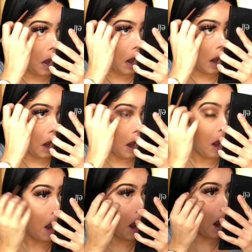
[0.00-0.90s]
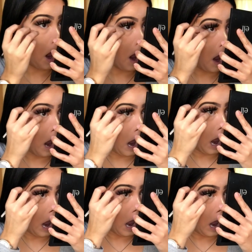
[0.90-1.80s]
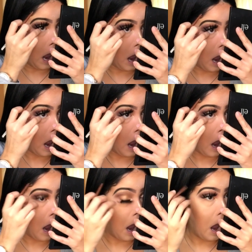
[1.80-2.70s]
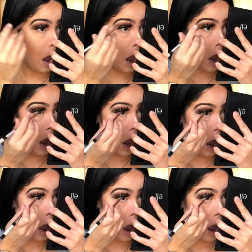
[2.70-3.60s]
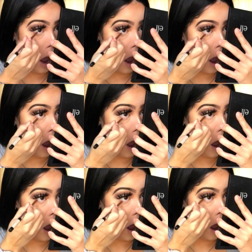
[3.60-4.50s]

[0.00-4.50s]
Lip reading: No one is speaking in this clip.